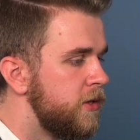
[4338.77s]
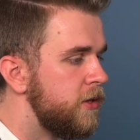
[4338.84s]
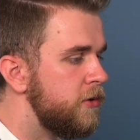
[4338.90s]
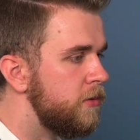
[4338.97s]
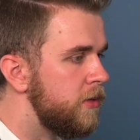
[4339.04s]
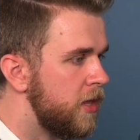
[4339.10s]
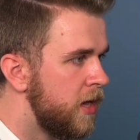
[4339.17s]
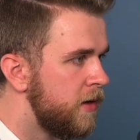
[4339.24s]
You
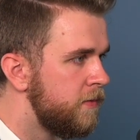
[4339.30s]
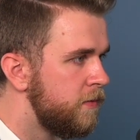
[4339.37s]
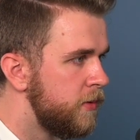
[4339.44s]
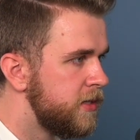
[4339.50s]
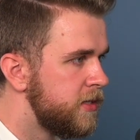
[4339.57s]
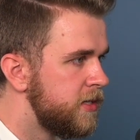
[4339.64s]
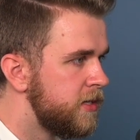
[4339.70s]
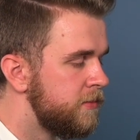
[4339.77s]
love
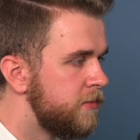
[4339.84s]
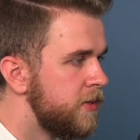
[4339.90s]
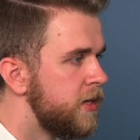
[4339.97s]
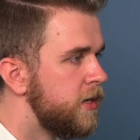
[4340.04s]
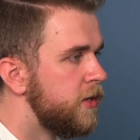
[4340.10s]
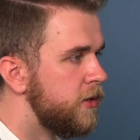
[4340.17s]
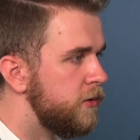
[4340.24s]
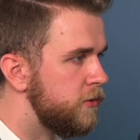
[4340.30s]
wisdom,
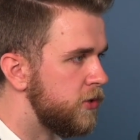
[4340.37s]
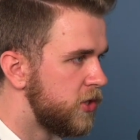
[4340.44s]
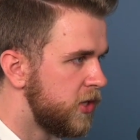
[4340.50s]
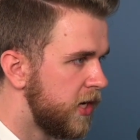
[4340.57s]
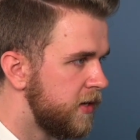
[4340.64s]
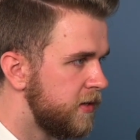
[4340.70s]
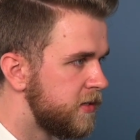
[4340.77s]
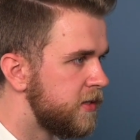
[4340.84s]
you
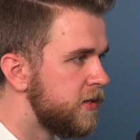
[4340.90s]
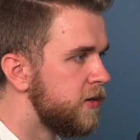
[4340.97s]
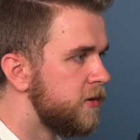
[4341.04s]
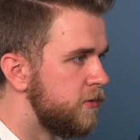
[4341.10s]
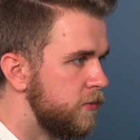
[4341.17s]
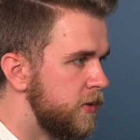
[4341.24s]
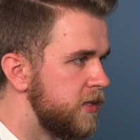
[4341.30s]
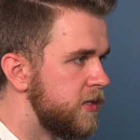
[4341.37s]
chase
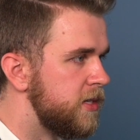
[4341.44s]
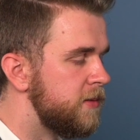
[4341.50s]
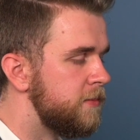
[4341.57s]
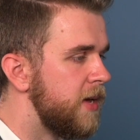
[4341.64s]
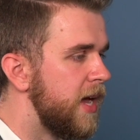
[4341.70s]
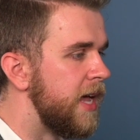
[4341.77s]
wisdom,